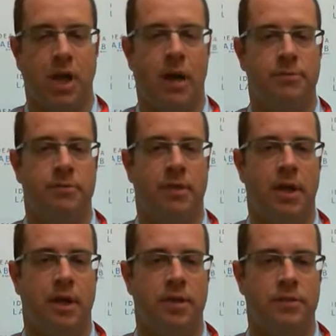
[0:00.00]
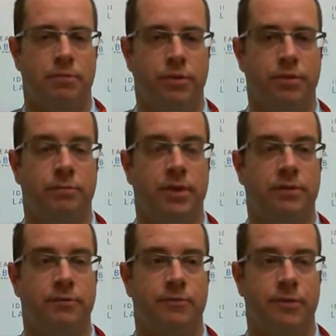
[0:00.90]
optimize Blue
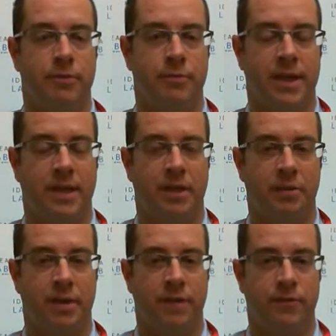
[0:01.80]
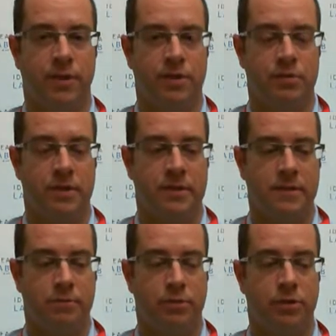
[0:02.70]
Button for Medicare
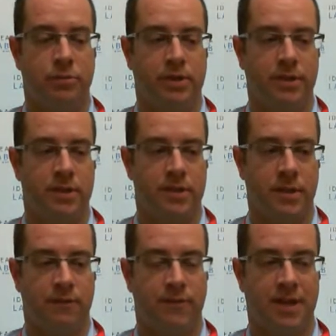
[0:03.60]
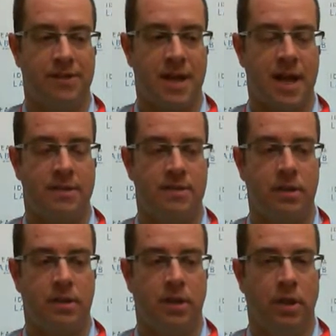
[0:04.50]
beneficiaries. Blue Button is a
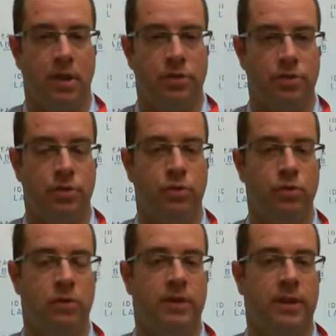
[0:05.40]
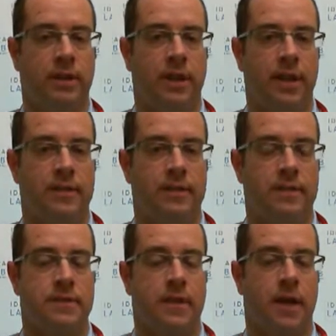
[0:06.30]
fantastic tool that
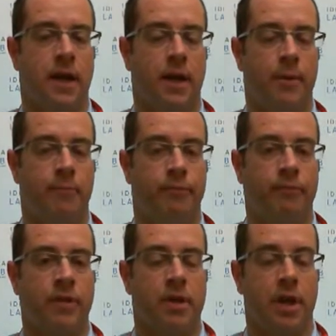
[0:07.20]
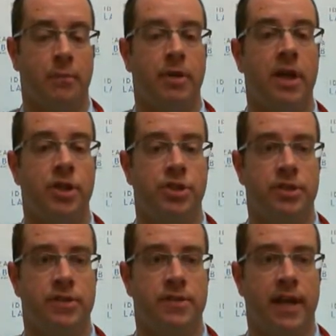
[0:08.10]
lets
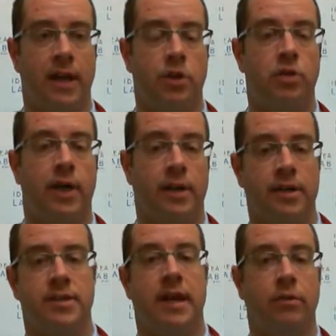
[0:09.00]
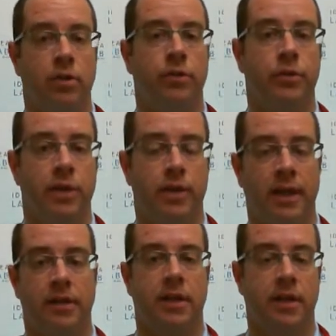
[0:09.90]
patients electronically download their
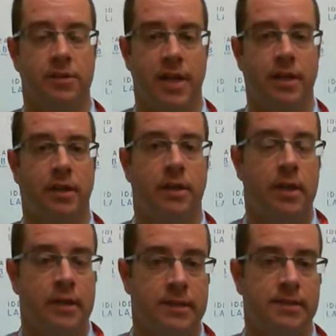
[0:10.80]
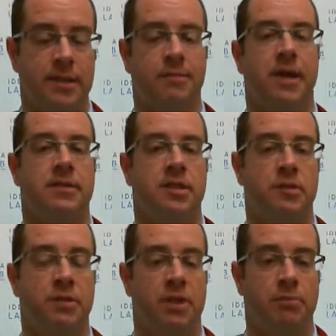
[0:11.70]
healthcare data. CMS
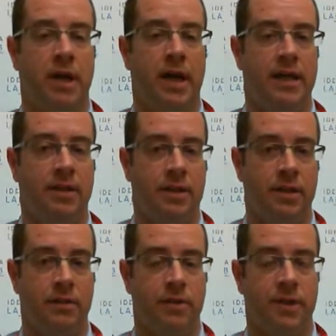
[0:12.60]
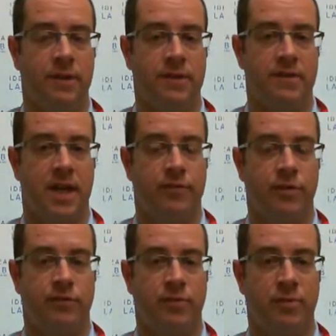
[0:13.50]
has been a pioneer in this
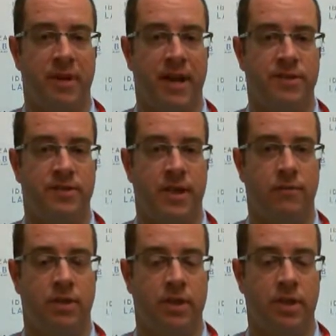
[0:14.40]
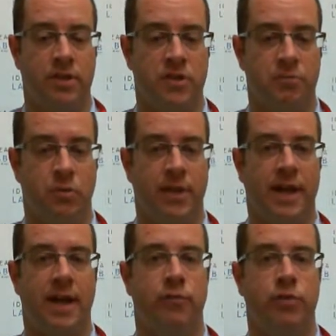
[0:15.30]
effort for the past several years, but we
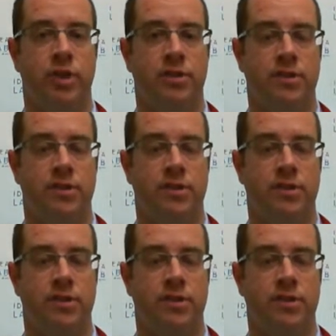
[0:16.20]
have reached